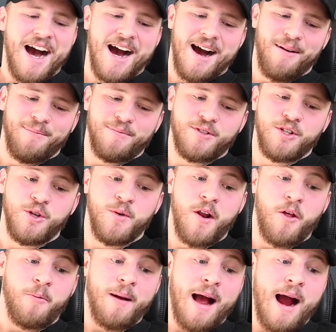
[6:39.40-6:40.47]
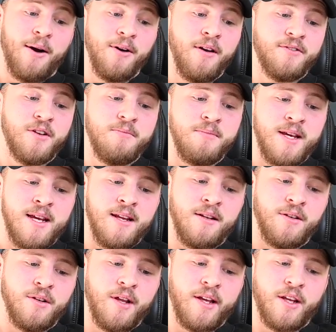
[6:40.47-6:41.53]
um, to do another powerlifting meet
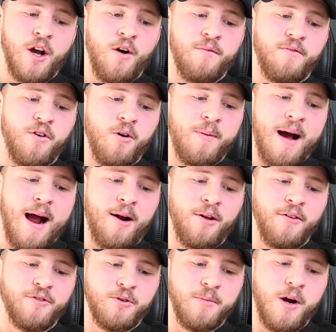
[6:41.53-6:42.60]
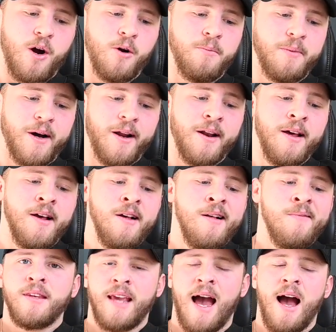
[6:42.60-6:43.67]
and like go full powerlifter mode. But
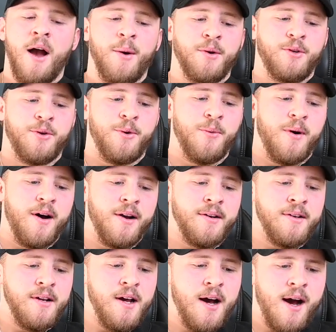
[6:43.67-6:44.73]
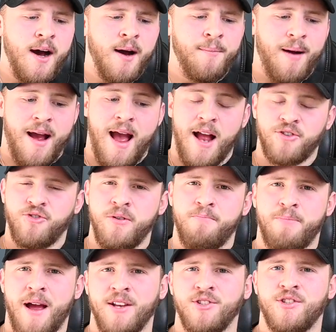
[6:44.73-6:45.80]
yeah, I would do one. Um, I actually
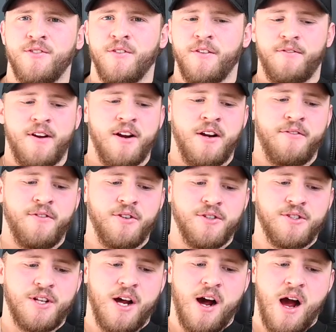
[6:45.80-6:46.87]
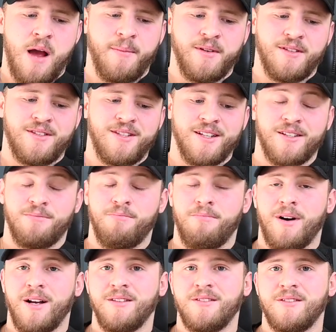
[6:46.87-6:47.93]
benched for the very first time in six
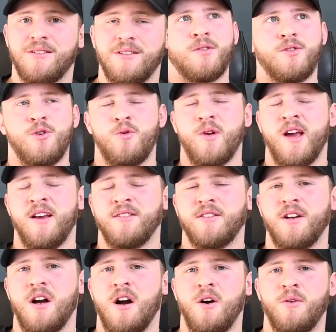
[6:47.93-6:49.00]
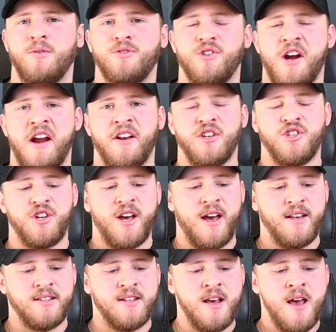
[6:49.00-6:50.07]
months, two days ago, training
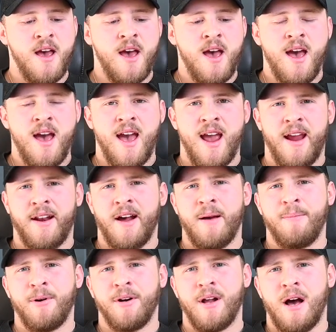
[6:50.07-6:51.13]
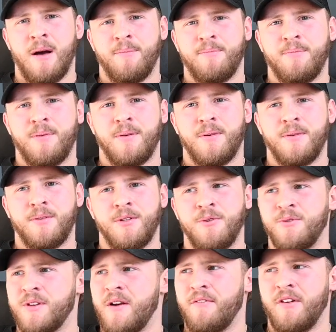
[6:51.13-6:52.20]
chest, and I put up
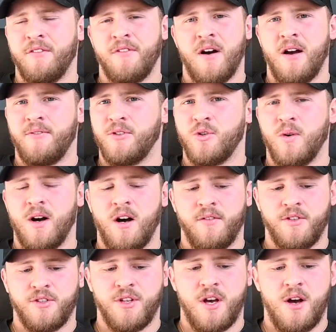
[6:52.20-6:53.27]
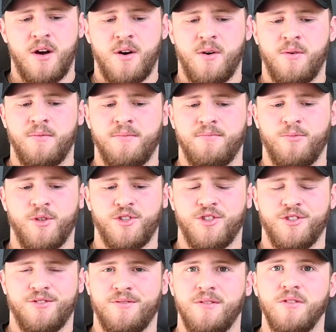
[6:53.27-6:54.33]
275 for 12 or so, which
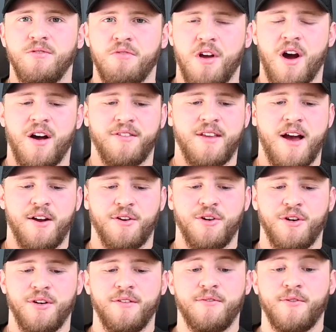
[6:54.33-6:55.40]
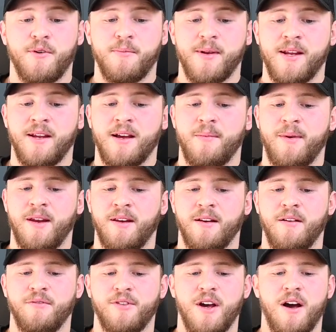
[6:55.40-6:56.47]
is not that good for me. I mean,
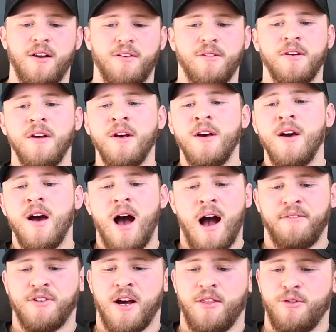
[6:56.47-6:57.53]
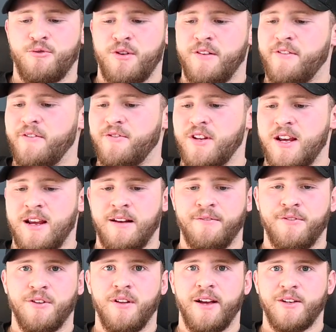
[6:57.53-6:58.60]
I've done, I've done 315
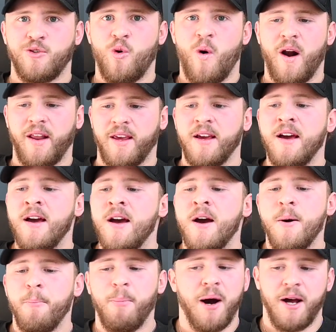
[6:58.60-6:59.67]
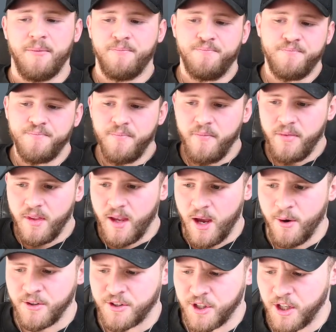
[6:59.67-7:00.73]
for like 20, but it was